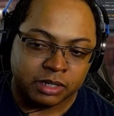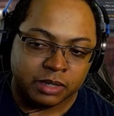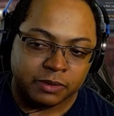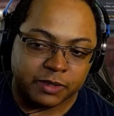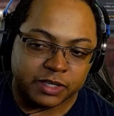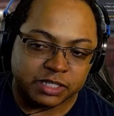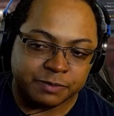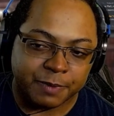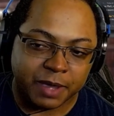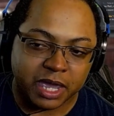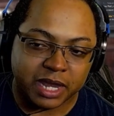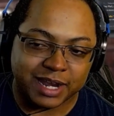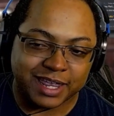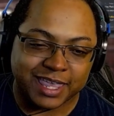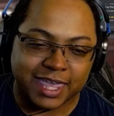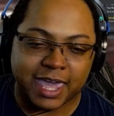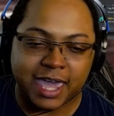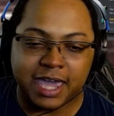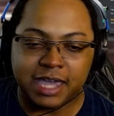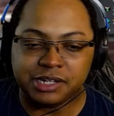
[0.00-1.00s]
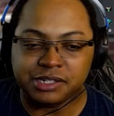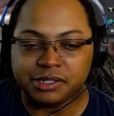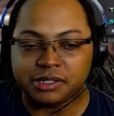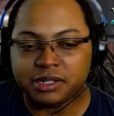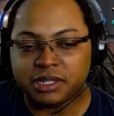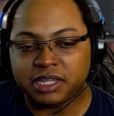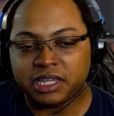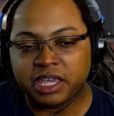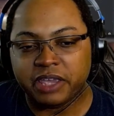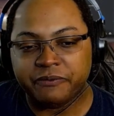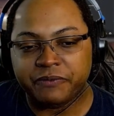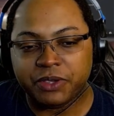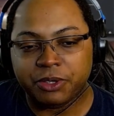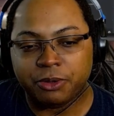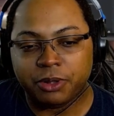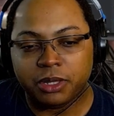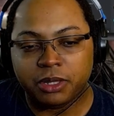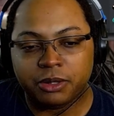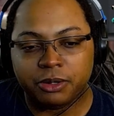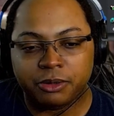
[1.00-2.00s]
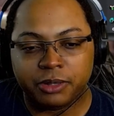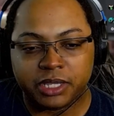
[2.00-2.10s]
This might occasionally give you a little